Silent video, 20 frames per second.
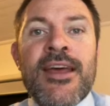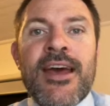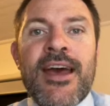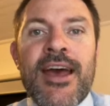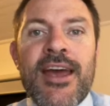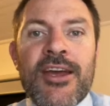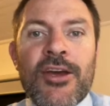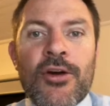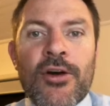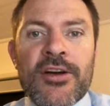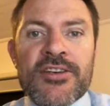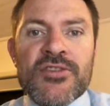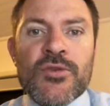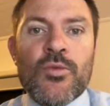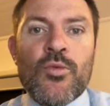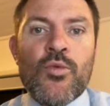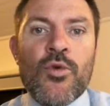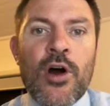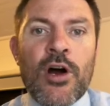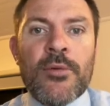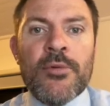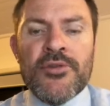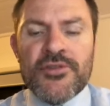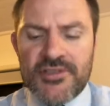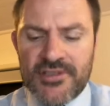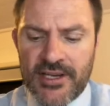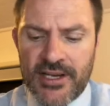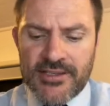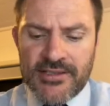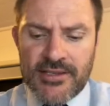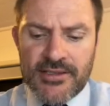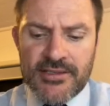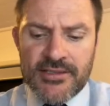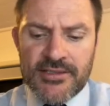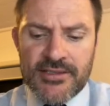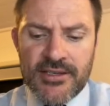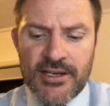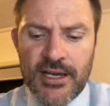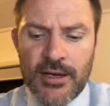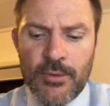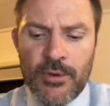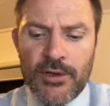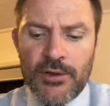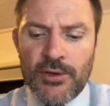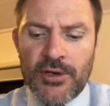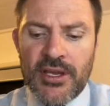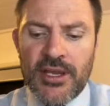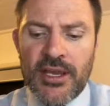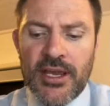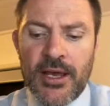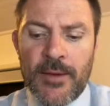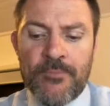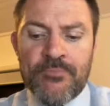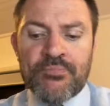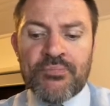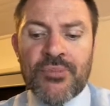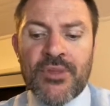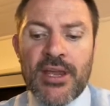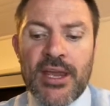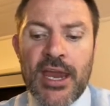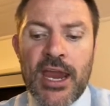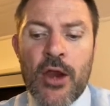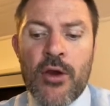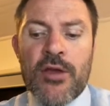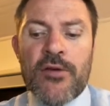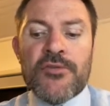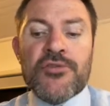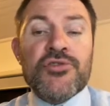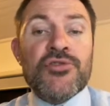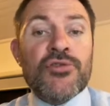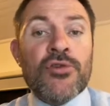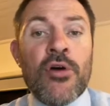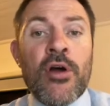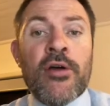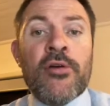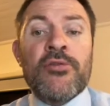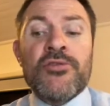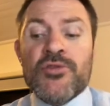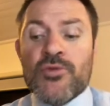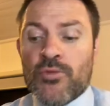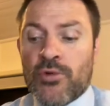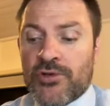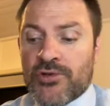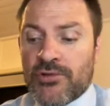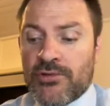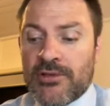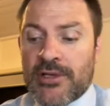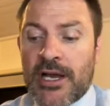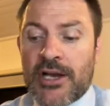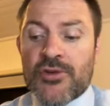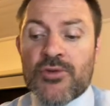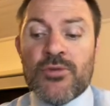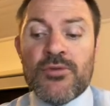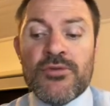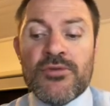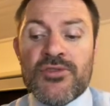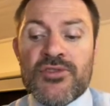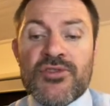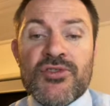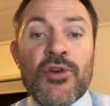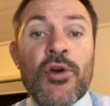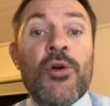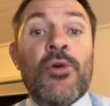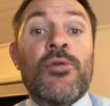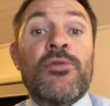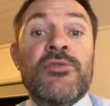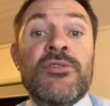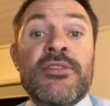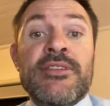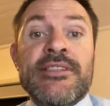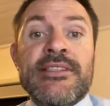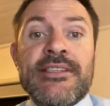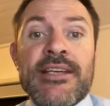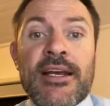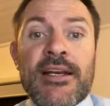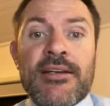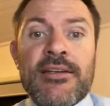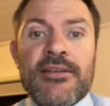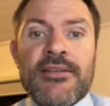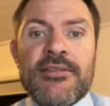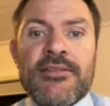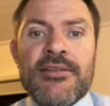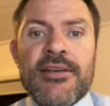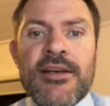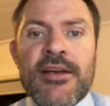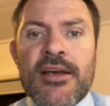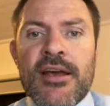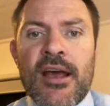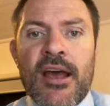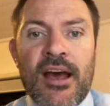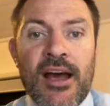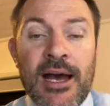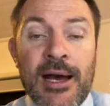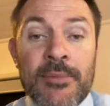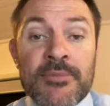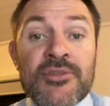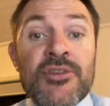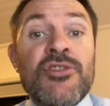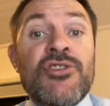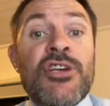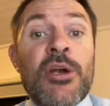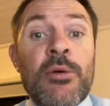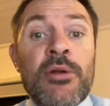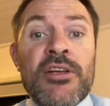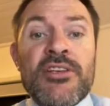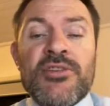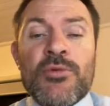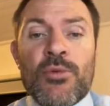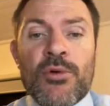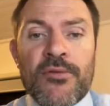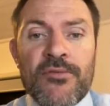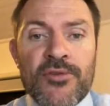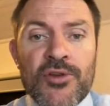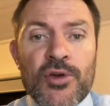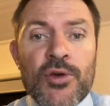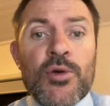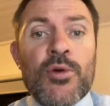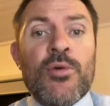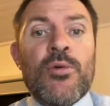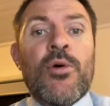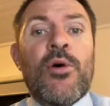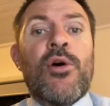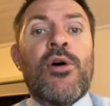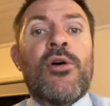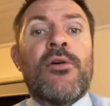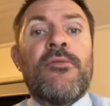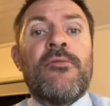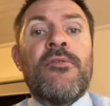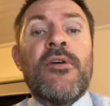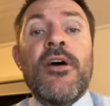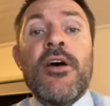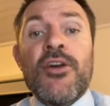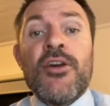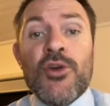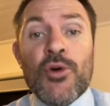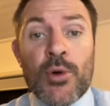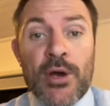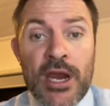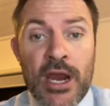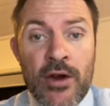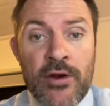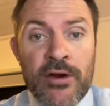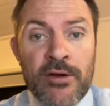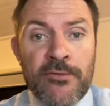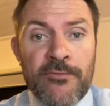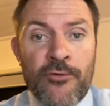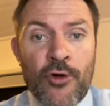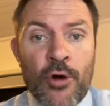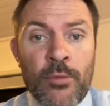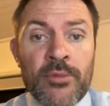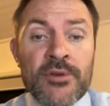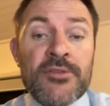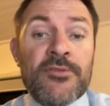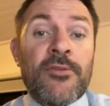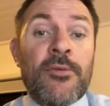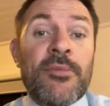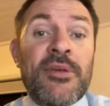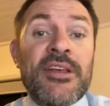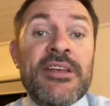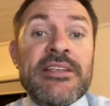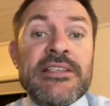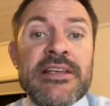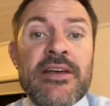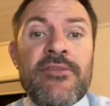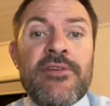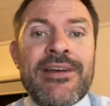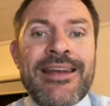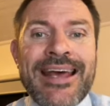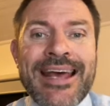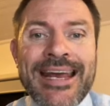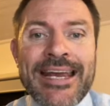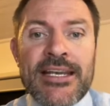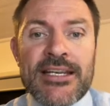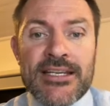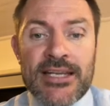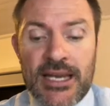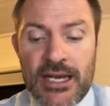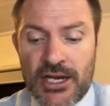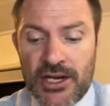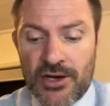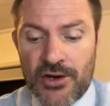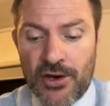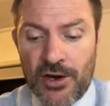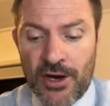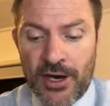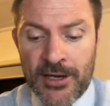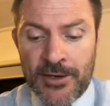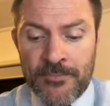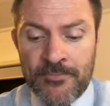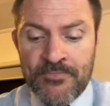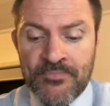Hey guys, welcome to today's lesson. Today we're looking at area of triangles, quadrilaterals, circles and sectors. So generally it's a review of your area formulas from year 7, 8 and 9.